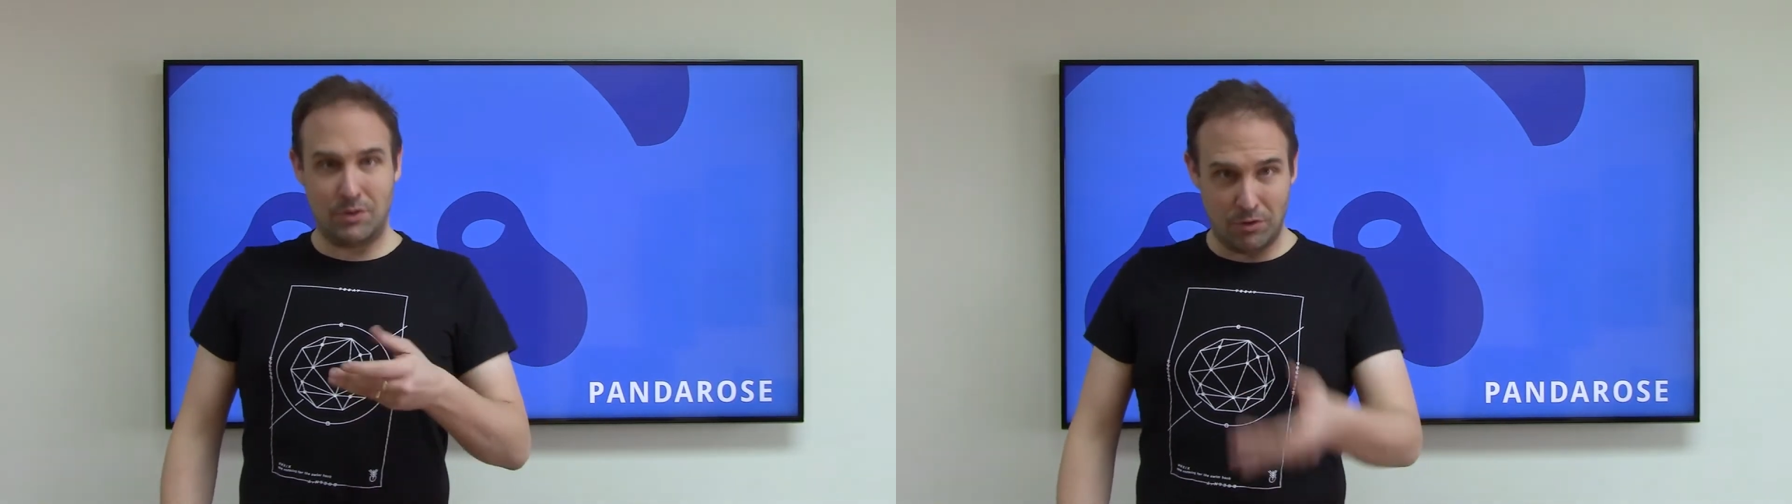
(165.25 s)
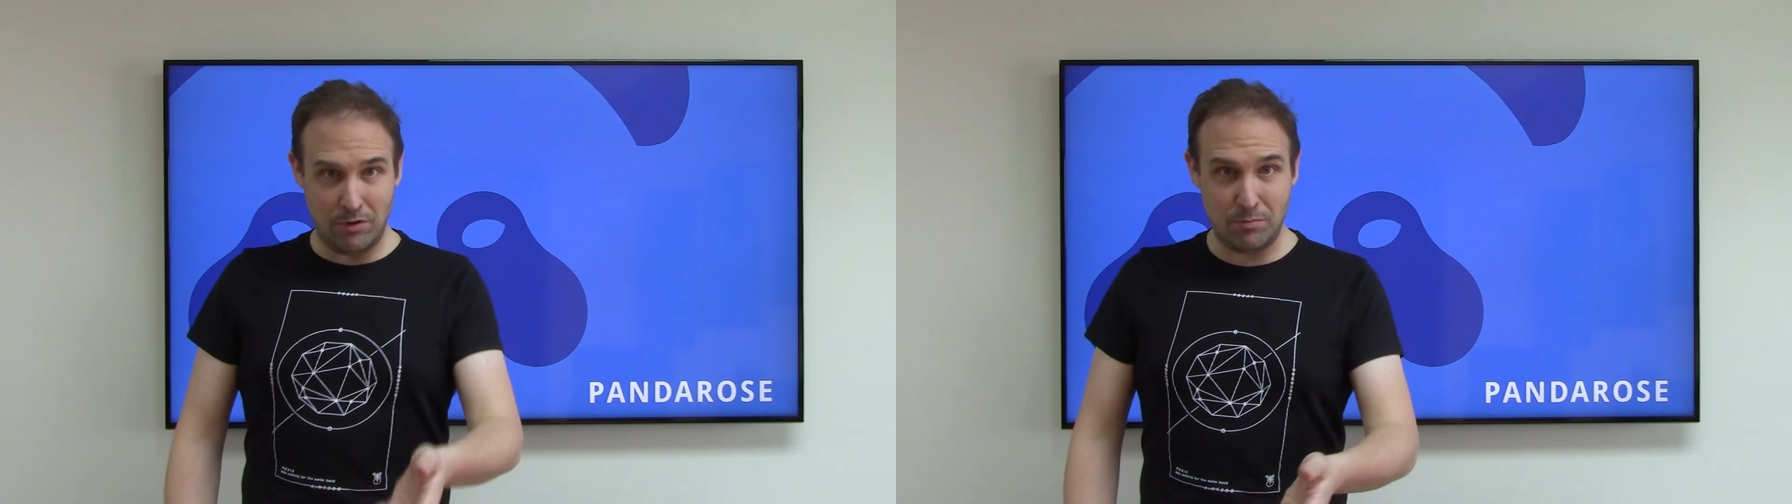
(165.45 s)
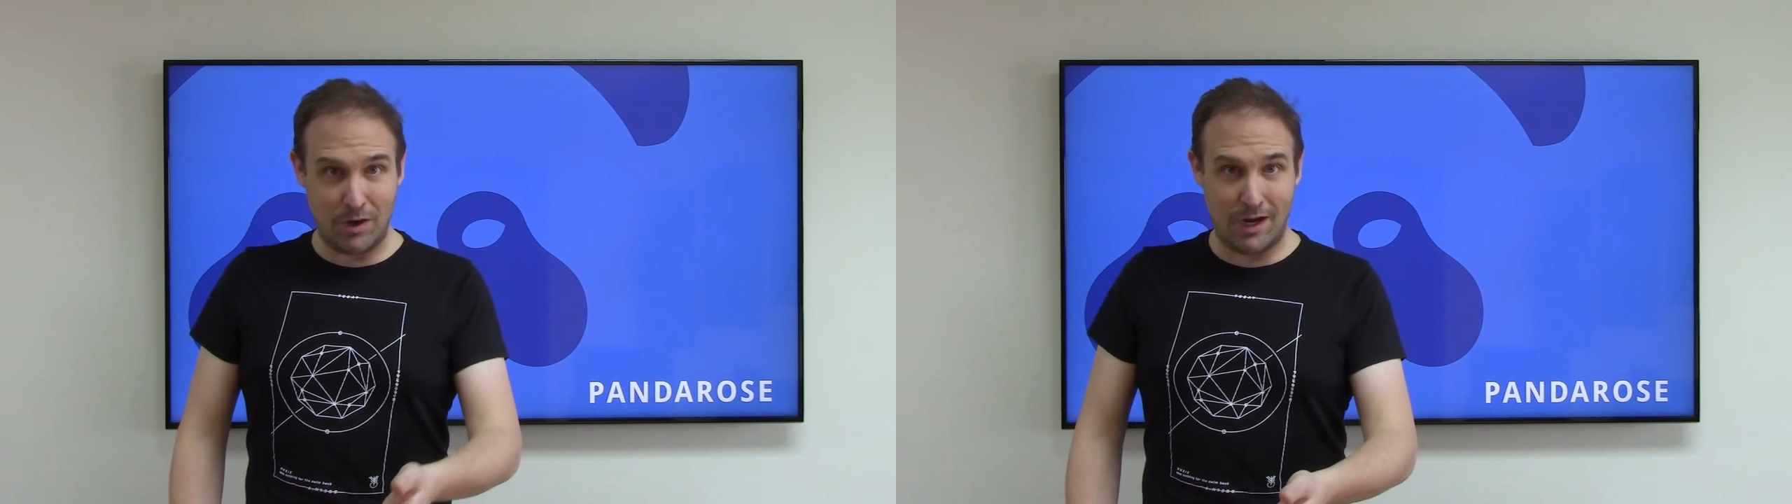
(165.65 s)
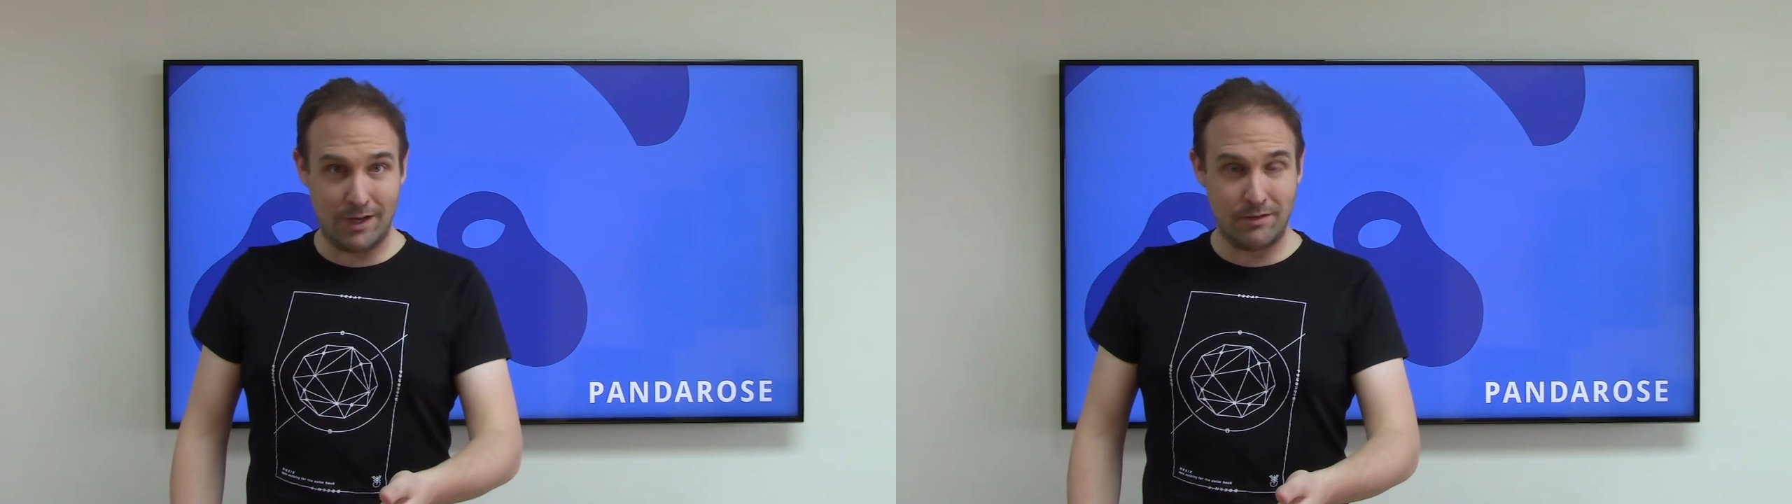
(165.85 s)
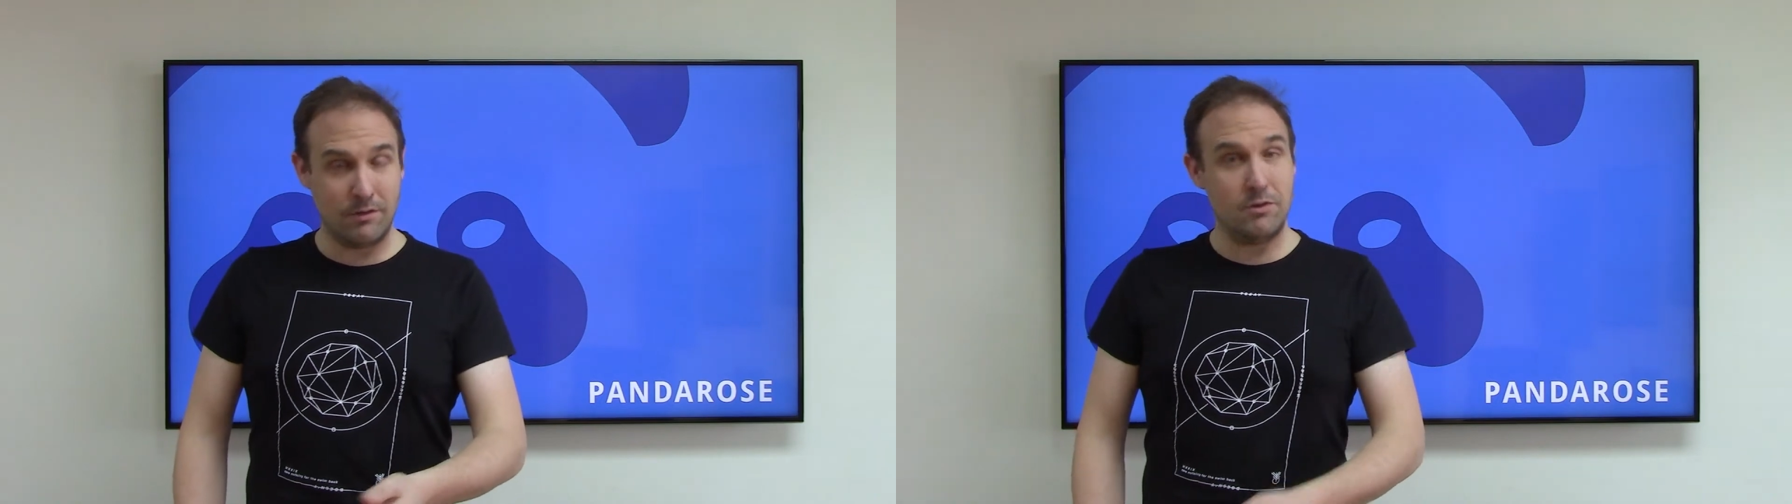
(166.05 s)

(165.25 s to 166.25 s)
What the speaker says: your brand,